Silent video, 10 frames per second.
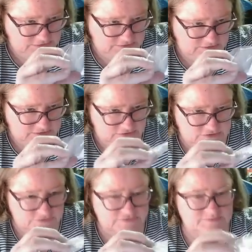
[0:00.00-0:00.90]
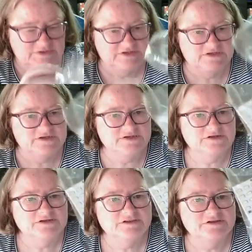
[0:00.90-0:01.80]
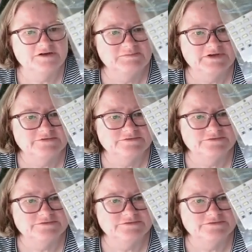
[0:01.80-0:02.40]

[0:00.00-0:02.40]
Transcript: It's a USB light panel.